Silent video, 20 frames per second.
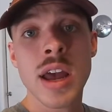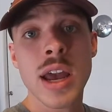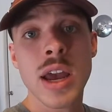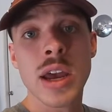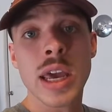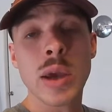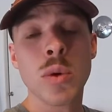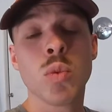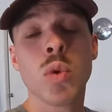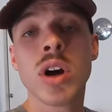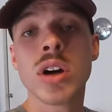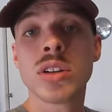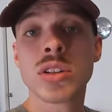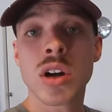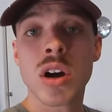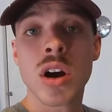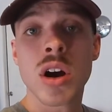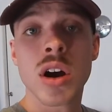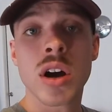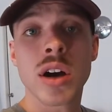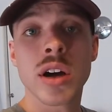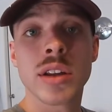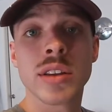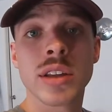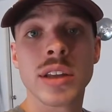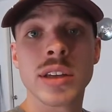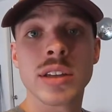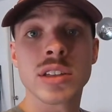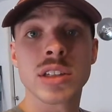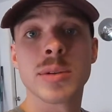He was on
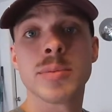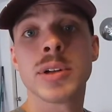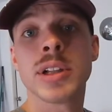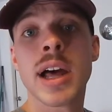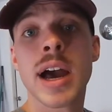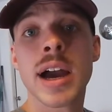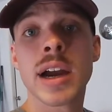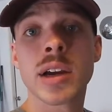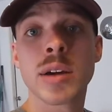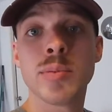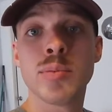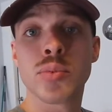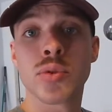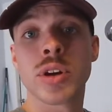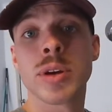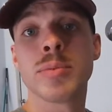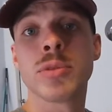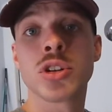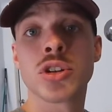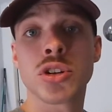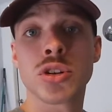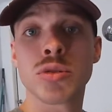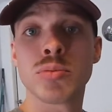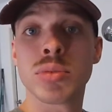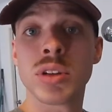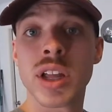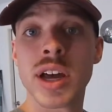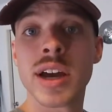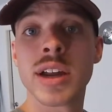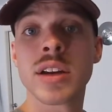the Similac premature
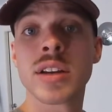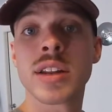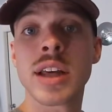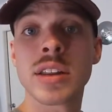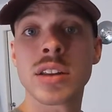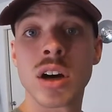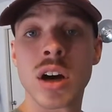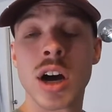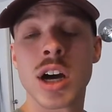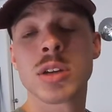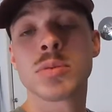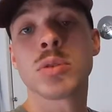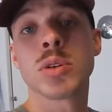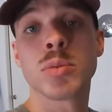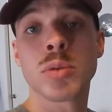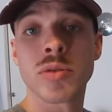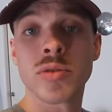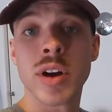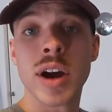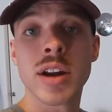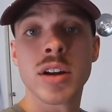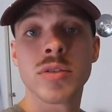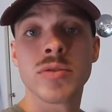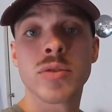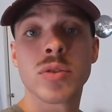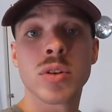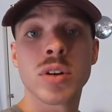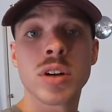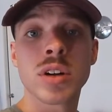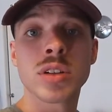blend that the hospital provided
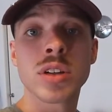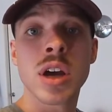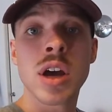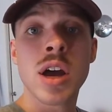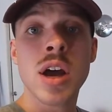for us.